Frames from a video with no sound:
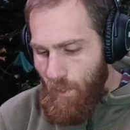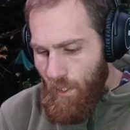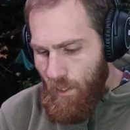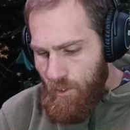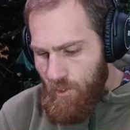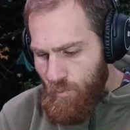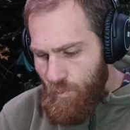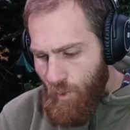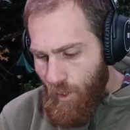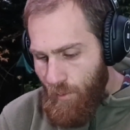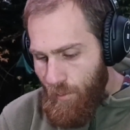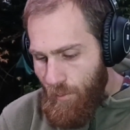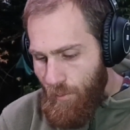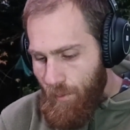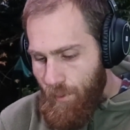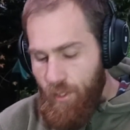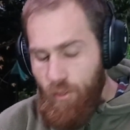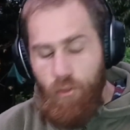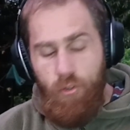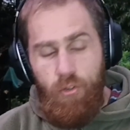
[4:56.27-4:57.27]
It's
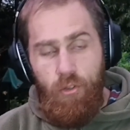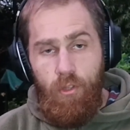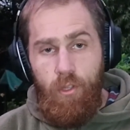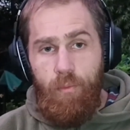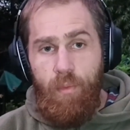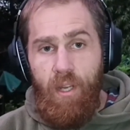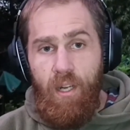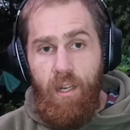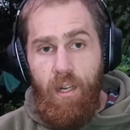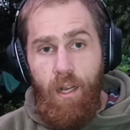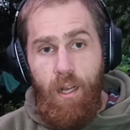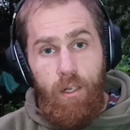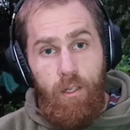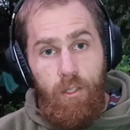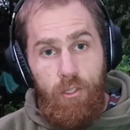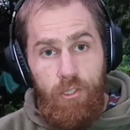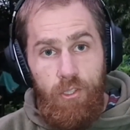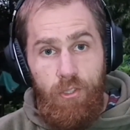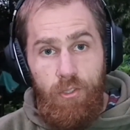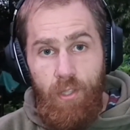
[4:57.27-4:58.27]
probably usually better to
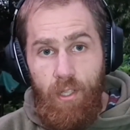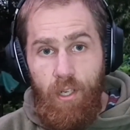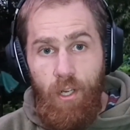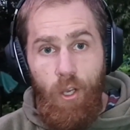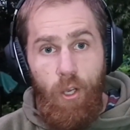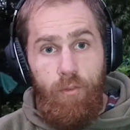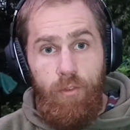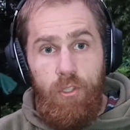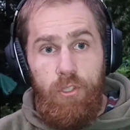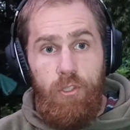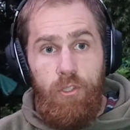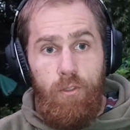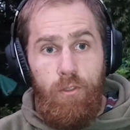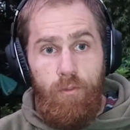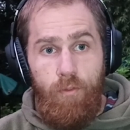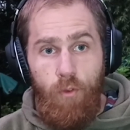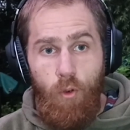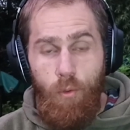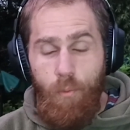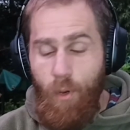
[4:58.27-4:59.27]
undershoot than overshoot
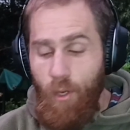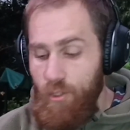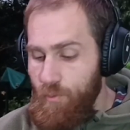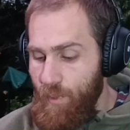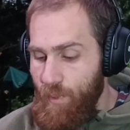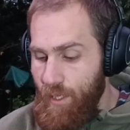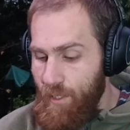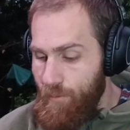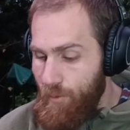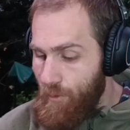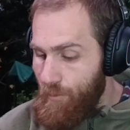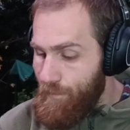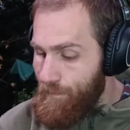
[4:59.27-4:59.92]
for most people.